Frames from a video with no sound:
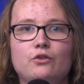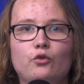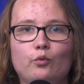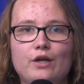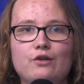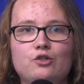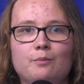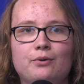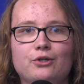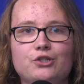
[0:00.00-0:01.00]
window to
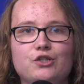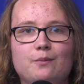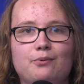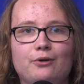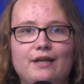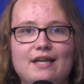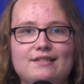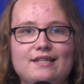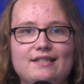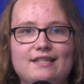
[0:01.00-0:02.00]
purchase the
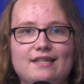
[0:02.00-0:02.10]
pre-ACT